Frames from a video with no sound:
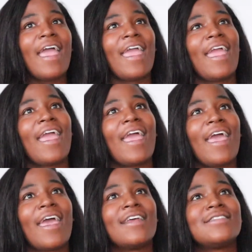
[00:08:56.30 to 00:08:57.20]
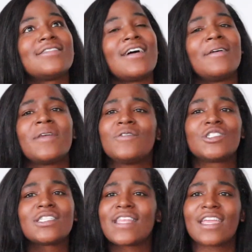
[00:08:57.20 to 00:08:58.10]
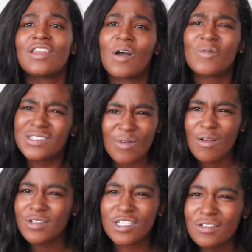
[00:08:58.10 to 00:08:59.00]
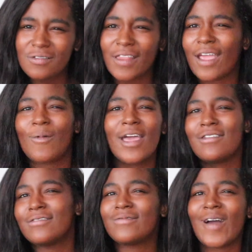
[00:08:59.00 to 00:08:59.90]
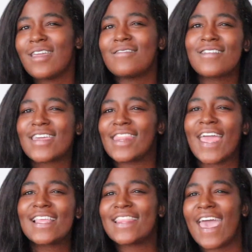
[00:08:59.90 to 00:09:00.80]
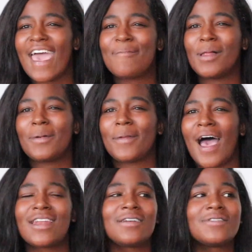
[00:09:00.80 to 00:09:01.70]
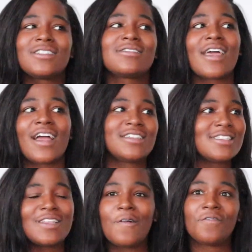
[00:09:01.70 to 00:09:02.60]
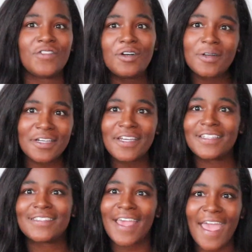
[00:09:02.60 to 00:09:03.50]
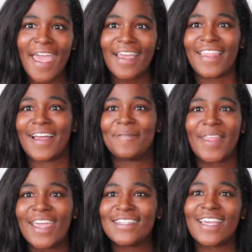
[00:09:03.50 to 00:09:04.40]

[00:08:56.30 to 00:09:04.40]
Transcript: and he was just like, you know, what's wrong with you? Like, why you looking like that? Blah, blah, blah. And I was just like, I just don't feel good. Dang, like I'm laying